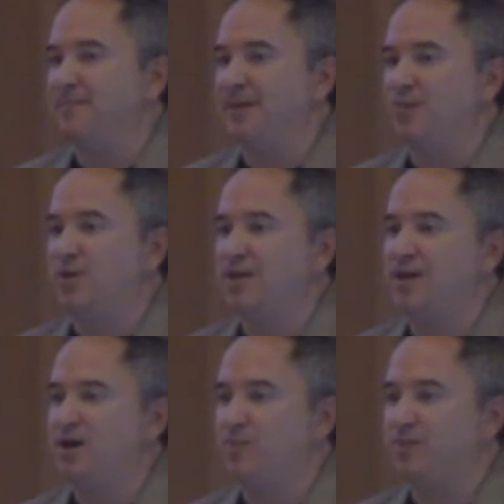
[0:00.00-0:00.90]
And we
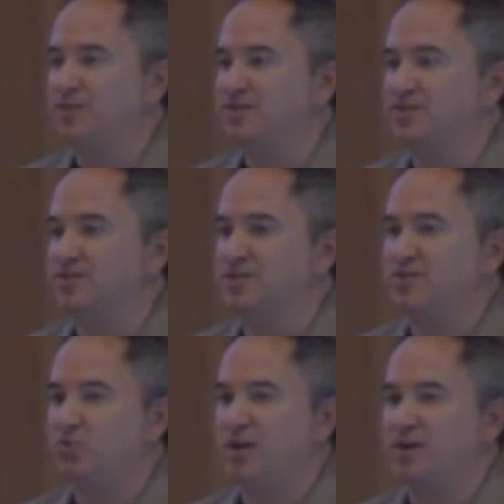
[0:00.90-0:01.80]
can help with this
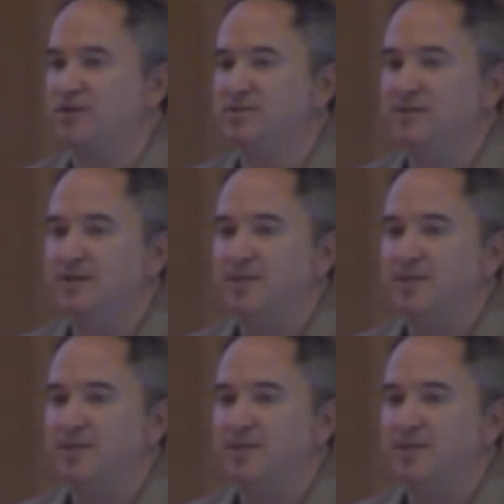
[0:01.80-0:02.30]
as well.